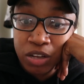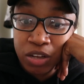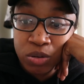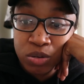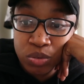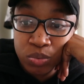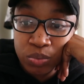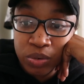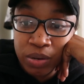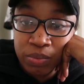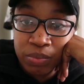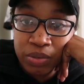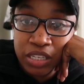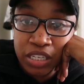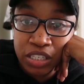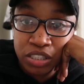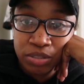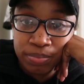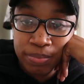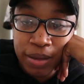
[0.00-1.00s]
goes well with
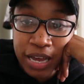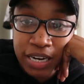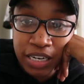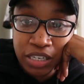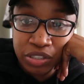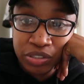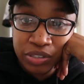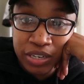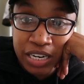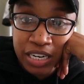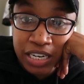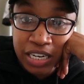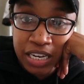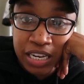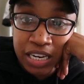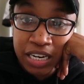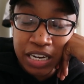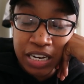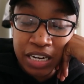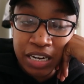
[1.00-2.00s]
his potty
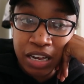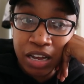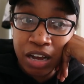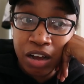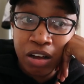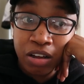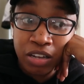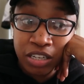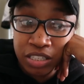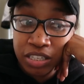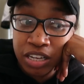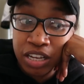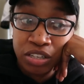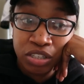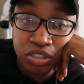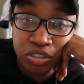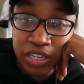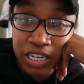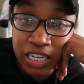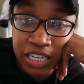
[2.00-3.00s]
training and all his
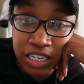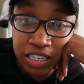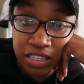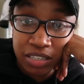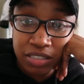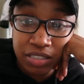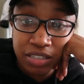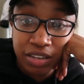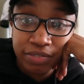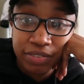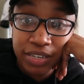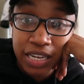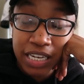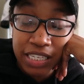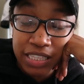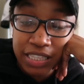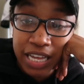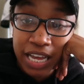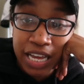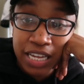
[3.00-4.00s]
other training and stuff
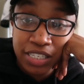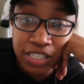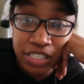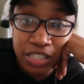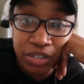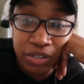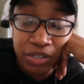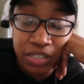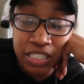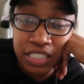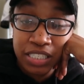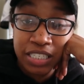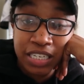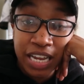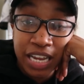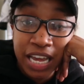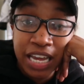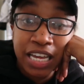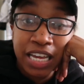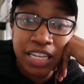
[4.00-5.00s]
like that. So because
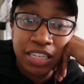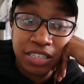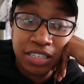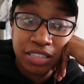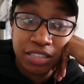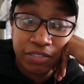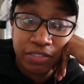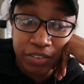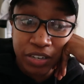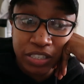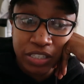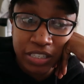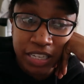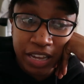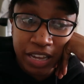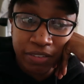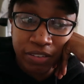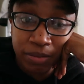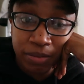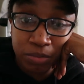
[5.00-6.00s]
today is the first
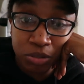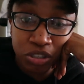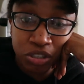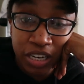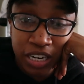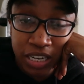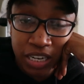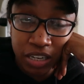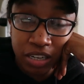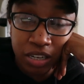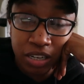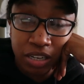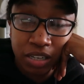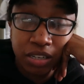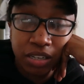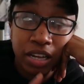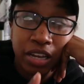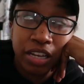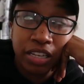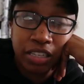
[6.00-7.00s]
day of him training,
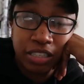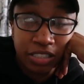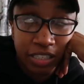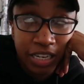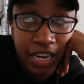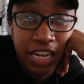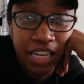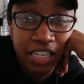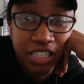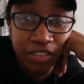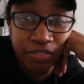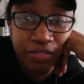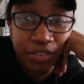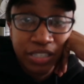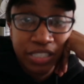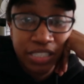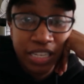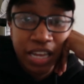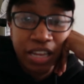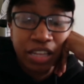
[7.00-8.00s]
today is the
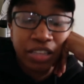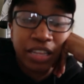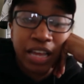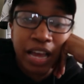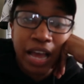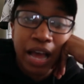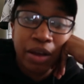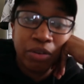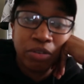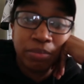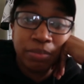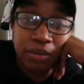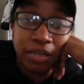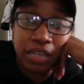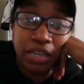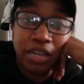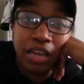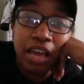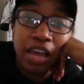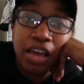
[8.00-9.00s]
first day that I will
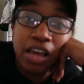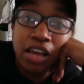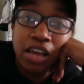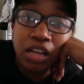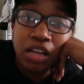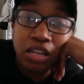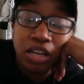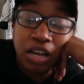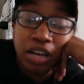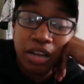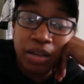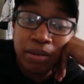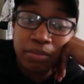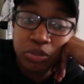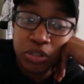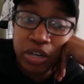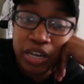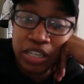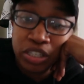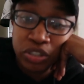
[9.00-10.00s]
be
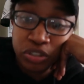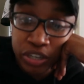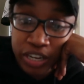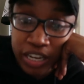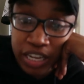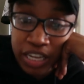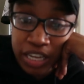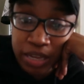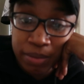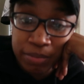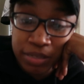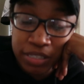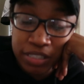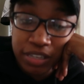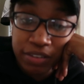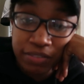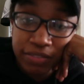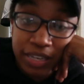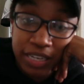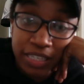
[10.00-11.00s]
trying to train him and
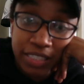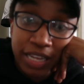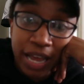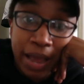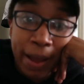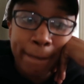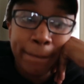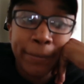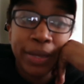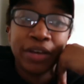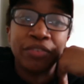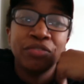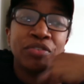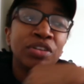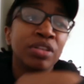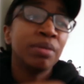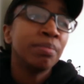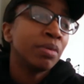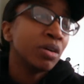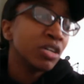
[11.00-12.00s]
stuff like that. But
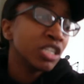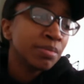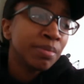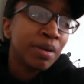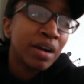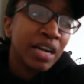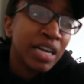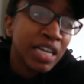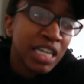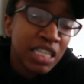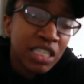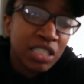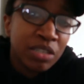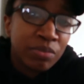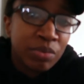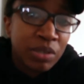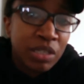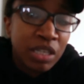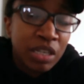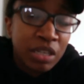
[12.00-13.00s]
for the most part, he's a
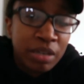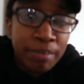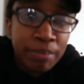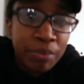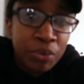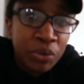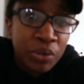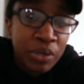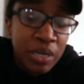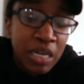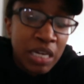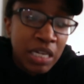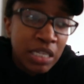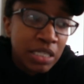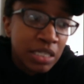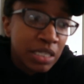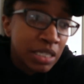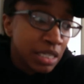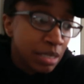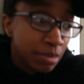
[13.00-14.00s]
really good boy. He
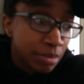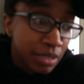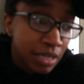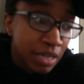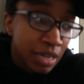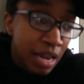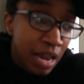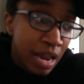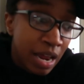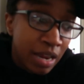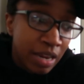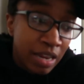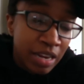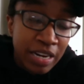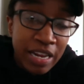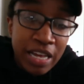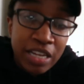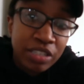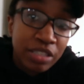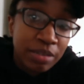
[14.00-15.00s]
sleeps a lot,
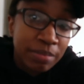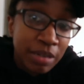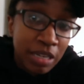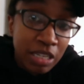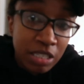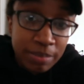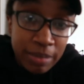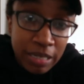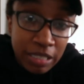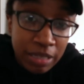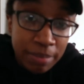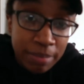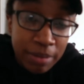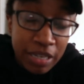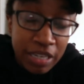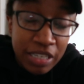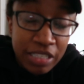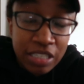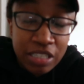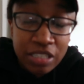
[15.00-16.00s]
and that's to be expected
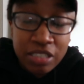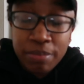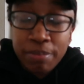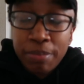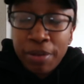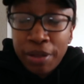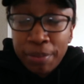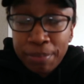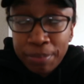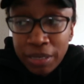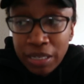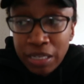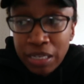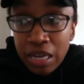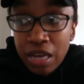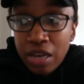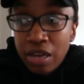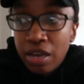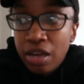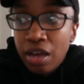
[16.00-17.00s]
because he's a
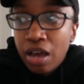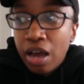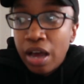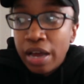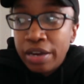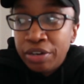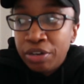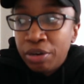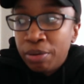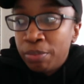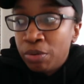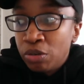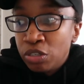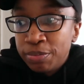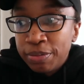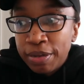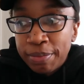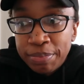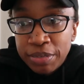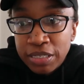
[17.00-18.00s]
puppy. I know
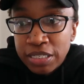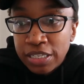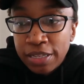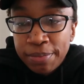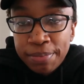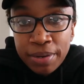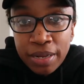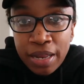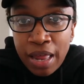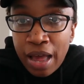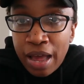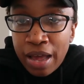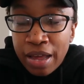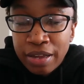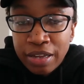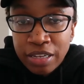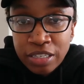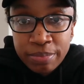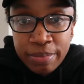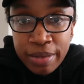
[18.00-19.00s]
most puppies sleep a
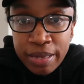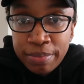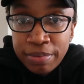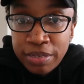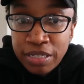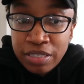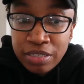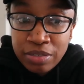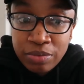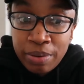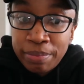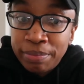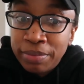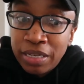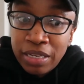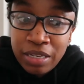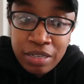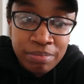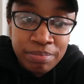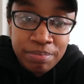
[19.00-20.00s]
lot as babies. I
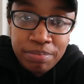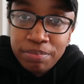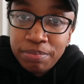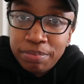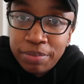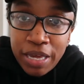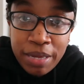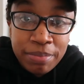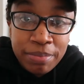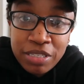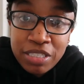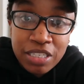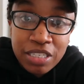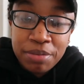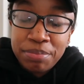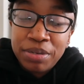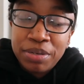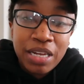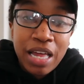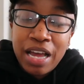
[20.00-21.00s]
mean, babies
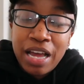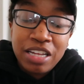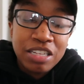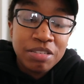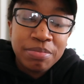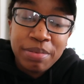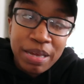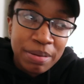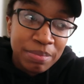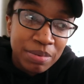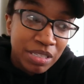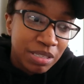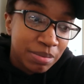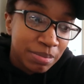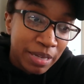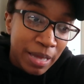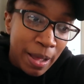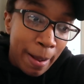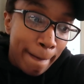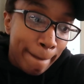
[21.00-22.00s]
sleep a lot as babies,
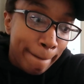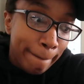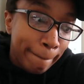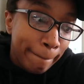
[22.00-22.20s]
but